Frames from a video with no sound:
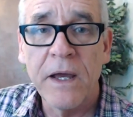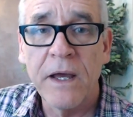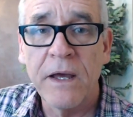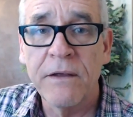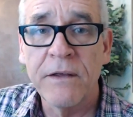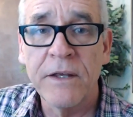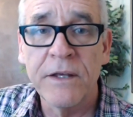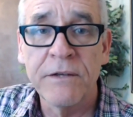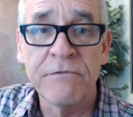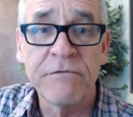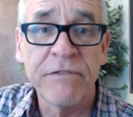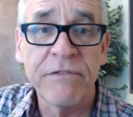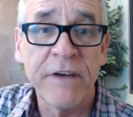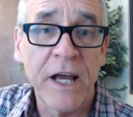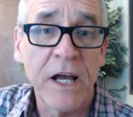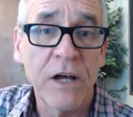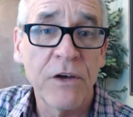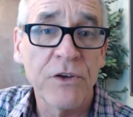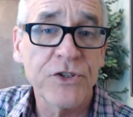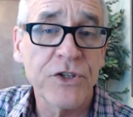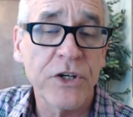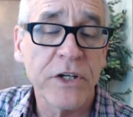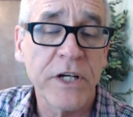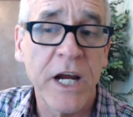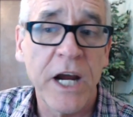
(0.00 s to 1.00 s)
And
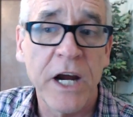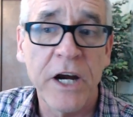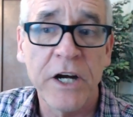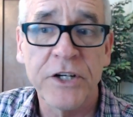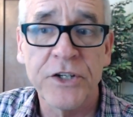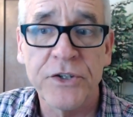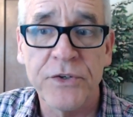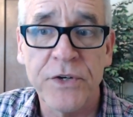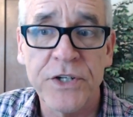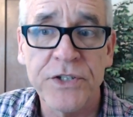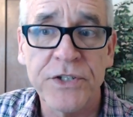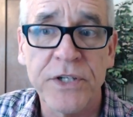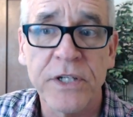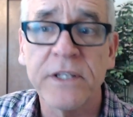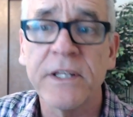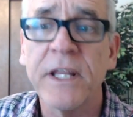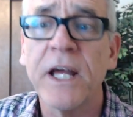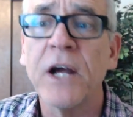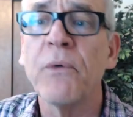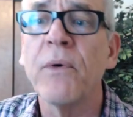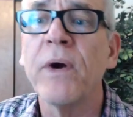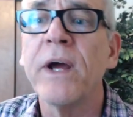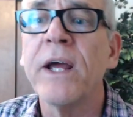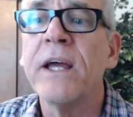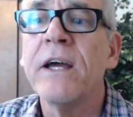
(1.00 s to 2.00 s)
vowels are characteristic that
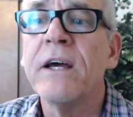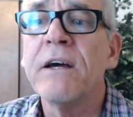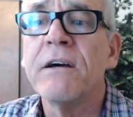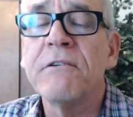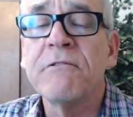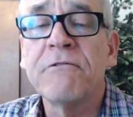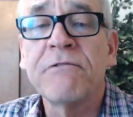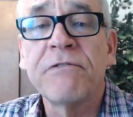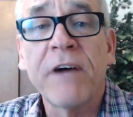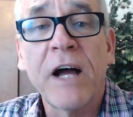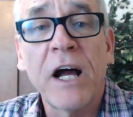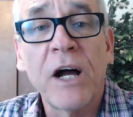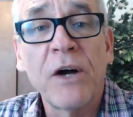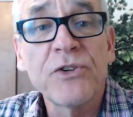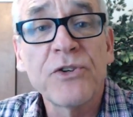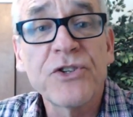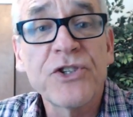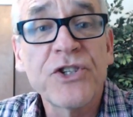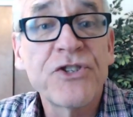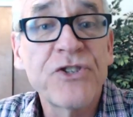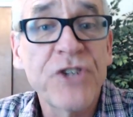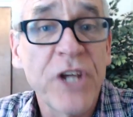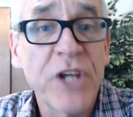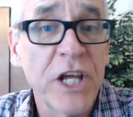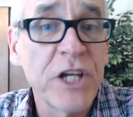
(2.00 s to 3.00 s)
way. Vowels
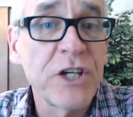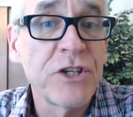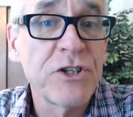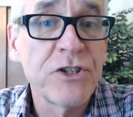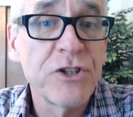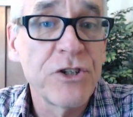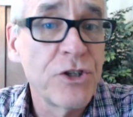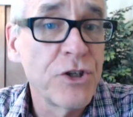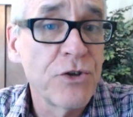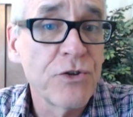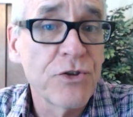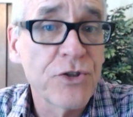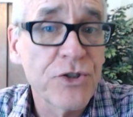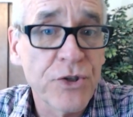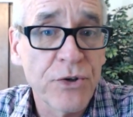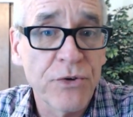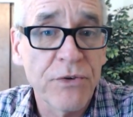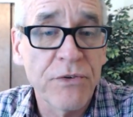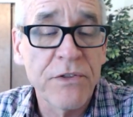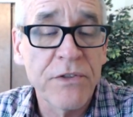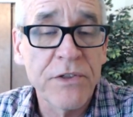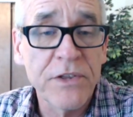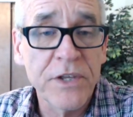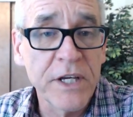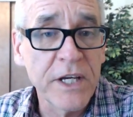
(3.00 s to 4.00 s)
tend to do
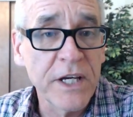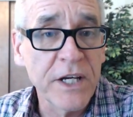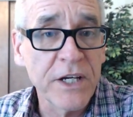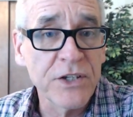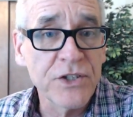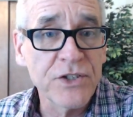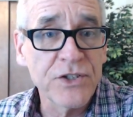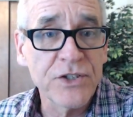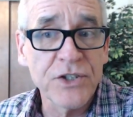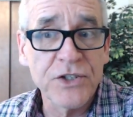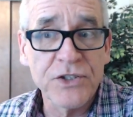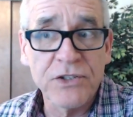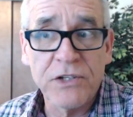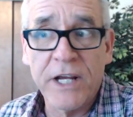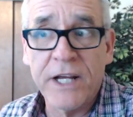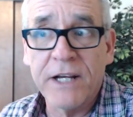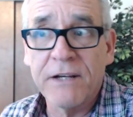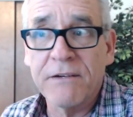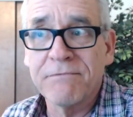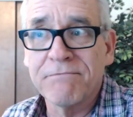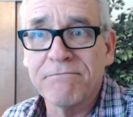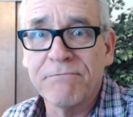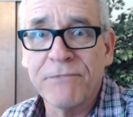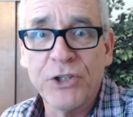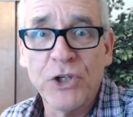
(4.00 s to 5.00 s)
certain things, just like
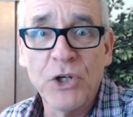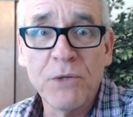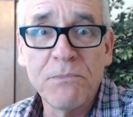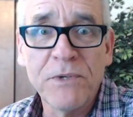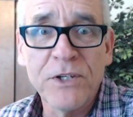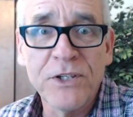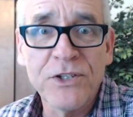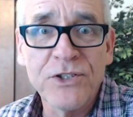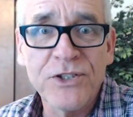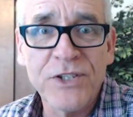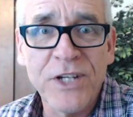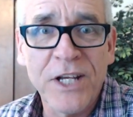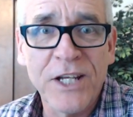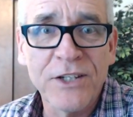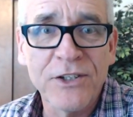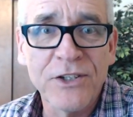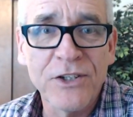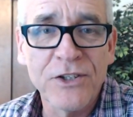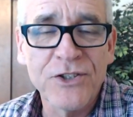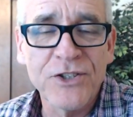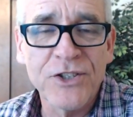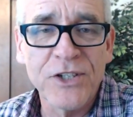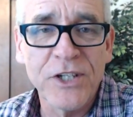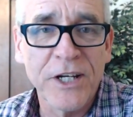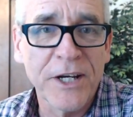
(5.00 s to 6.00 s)
humans tend to
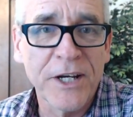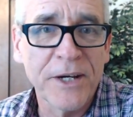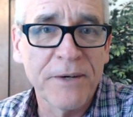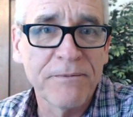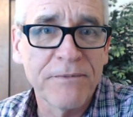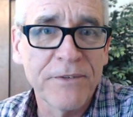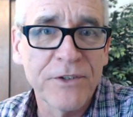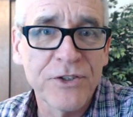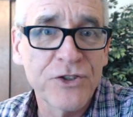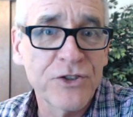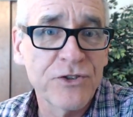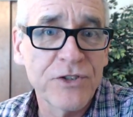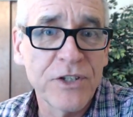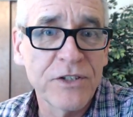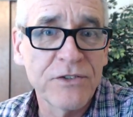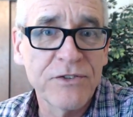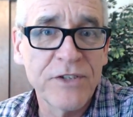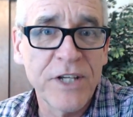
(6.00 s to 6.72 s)
sing. It